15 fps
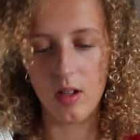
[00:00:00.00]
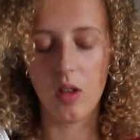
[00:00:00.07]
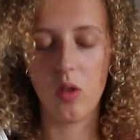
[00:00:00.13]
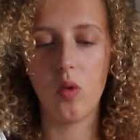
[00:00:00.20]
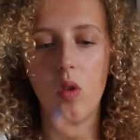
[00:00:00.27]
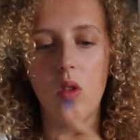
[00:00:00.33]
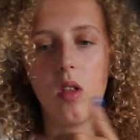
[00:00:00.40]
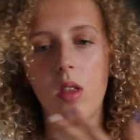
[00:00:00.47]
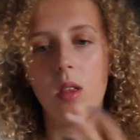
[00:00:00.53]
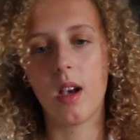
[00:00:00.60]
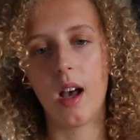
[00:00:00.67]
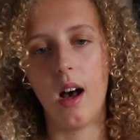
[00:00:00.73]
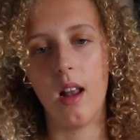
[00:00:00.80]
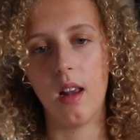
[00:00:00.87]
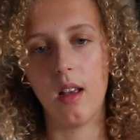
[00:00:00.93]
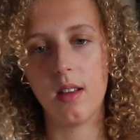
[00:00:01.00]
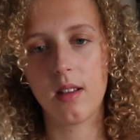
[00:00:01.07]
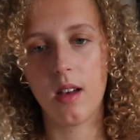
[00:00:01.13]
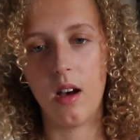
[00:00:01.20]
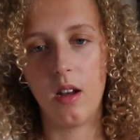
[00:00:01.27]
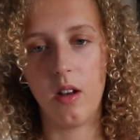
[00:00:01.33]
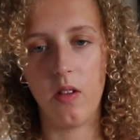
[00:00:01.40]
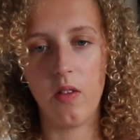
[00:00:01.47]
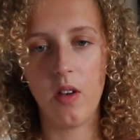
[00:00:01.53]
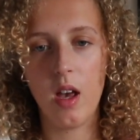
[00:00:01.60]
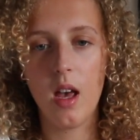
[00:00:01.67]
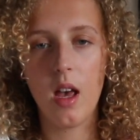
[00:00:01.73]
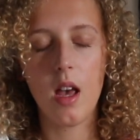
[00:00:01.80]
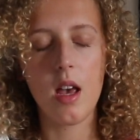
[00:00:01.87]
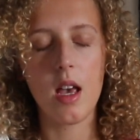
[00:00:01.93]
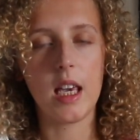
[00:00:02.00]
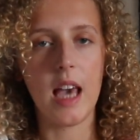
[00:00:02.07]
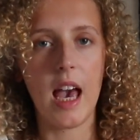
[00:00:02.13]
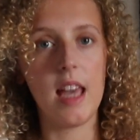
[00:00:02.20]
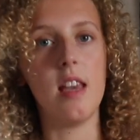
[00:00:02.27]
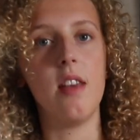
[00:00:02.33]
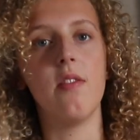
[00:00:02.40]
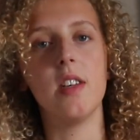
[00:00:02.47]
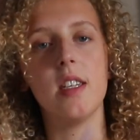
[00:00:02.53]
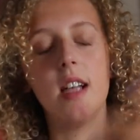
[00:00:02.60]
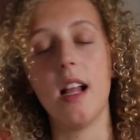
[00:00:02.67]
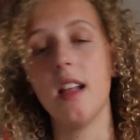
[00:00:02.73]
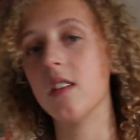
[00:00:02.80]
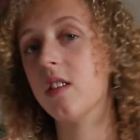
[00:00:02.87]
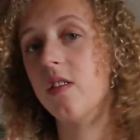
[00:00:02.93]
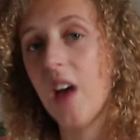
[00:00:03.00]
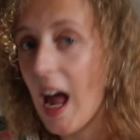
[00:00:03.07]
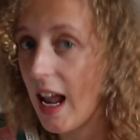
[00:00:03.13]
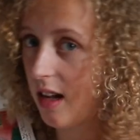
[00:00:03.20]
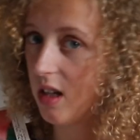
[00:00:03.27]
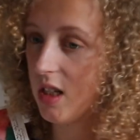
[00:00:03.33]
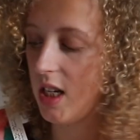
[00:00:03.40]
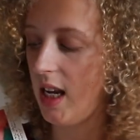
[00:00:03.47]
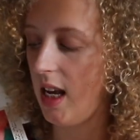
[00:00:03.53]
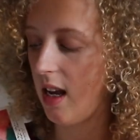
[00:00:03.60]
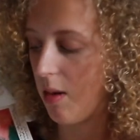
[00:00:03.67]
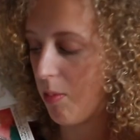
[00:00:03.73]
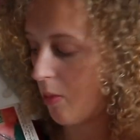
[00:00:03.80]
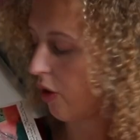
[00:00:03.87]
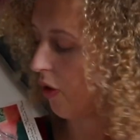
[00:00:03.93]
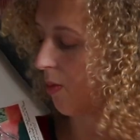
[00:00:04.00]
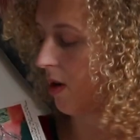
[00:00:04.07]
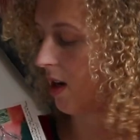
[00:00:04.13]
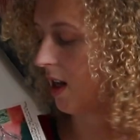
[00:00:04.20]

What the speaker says: I thought that the colours kind of gave a sense of energy and movement